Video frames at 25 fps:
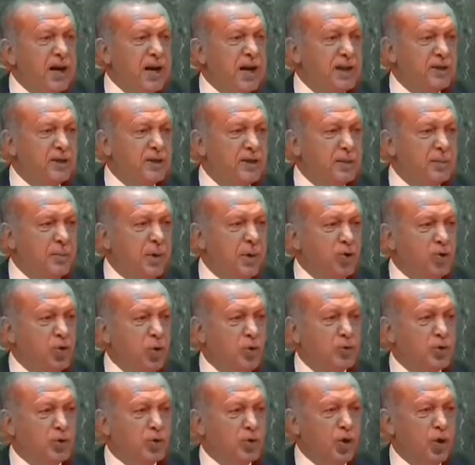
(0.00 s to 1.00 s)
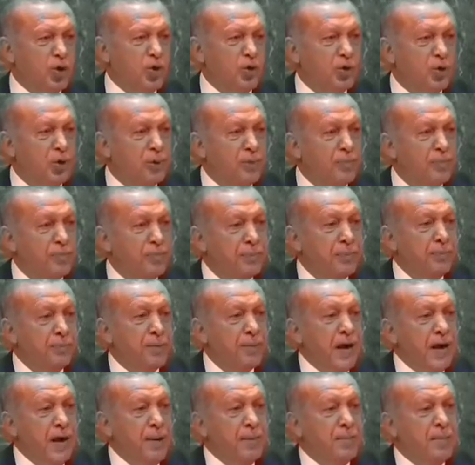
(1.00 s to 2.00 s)
The Independent Commission of
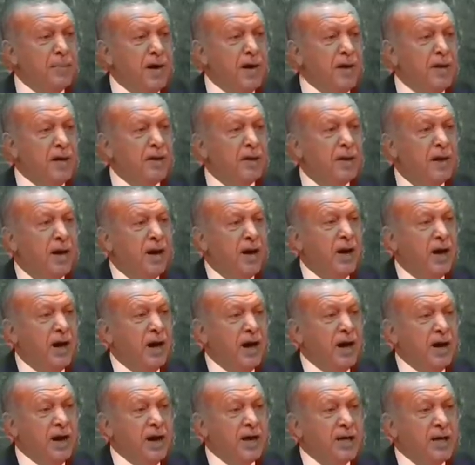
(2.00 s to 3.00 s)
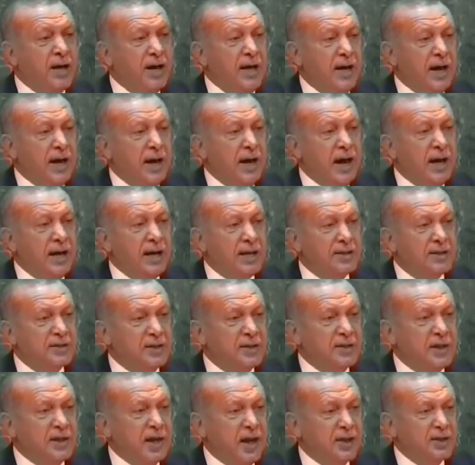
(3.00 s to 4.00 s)
Inquiry established under the United
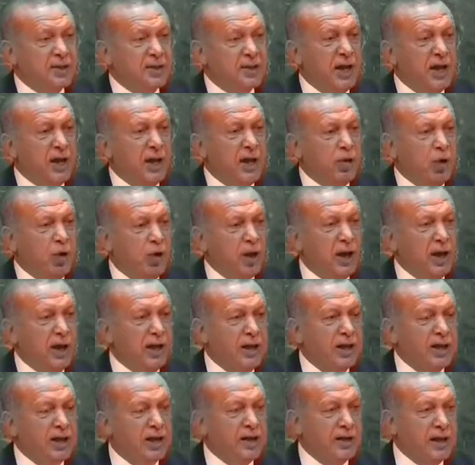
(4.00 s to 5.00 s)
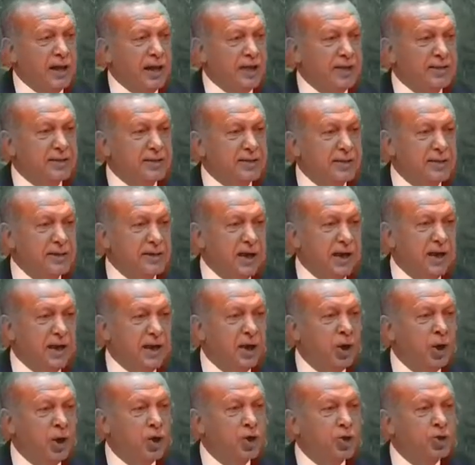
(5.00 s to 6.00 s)
Nations has recorded the existence of
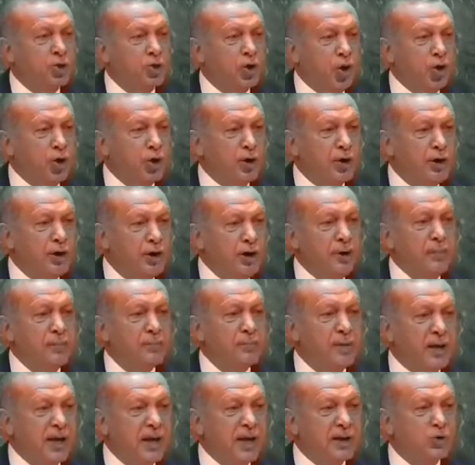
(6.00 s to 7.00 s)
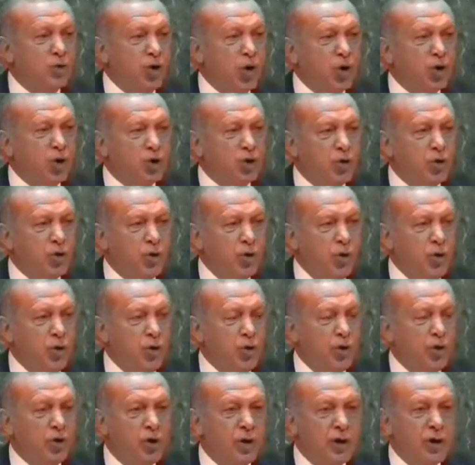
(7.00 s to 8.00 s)
a genocidal intent behind the
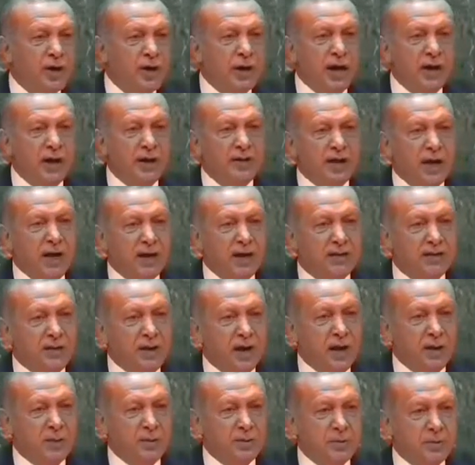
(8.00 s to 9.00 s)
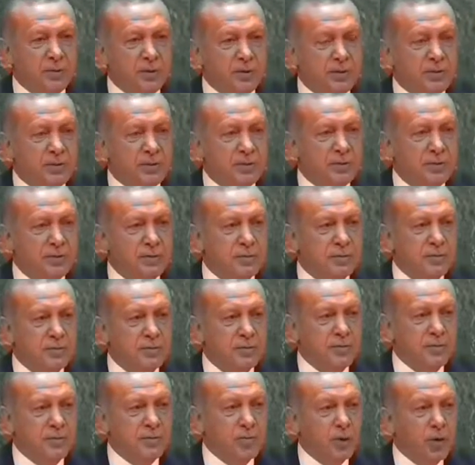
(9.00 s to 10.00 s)
events perpetrated in
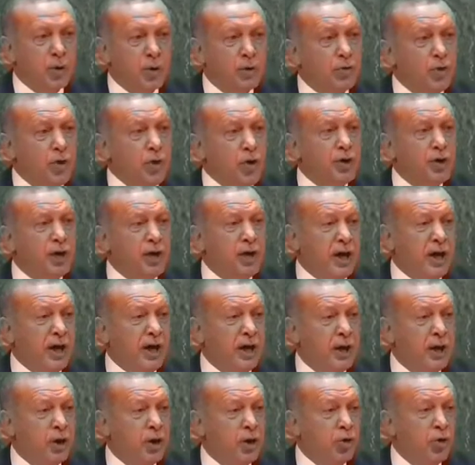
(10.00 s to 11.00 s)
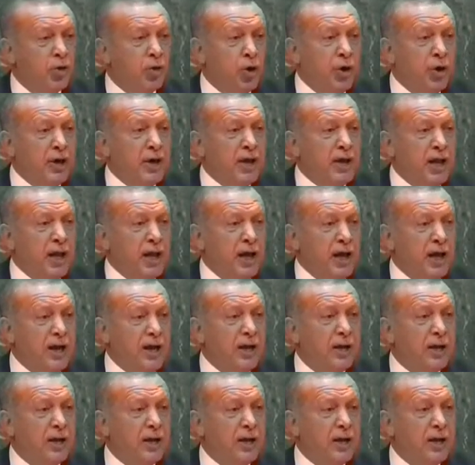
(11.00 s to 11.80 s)
Myanmar's Rakhine State.